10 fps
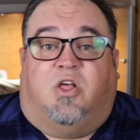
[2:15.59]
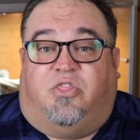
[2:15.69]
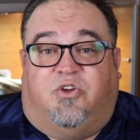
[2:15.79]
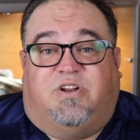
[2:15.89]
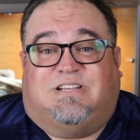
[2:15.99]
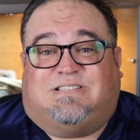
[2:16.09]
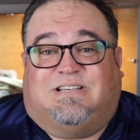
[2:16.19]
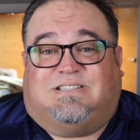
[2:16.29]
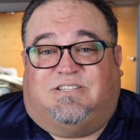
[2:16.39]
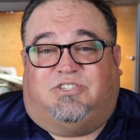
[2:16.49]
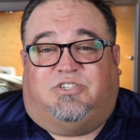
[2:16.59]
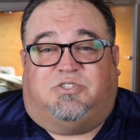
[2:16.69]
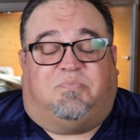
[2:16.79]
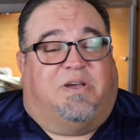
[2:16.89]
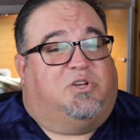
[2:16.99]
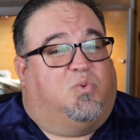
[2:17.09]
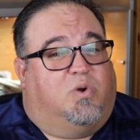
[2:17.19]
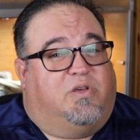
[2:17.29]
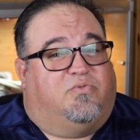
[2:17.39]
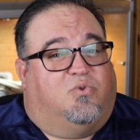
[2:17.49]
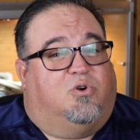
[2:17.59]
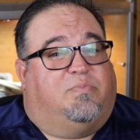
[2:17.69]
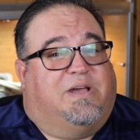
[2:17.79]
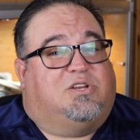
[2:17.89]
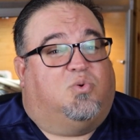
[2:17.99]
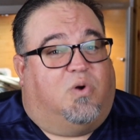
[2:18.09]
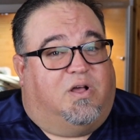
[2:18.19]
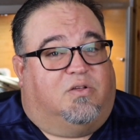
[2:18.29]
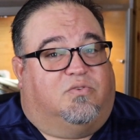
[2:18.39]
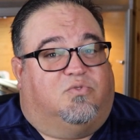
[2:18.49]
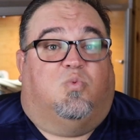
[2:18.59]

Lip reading: 36 inches by 24 by 12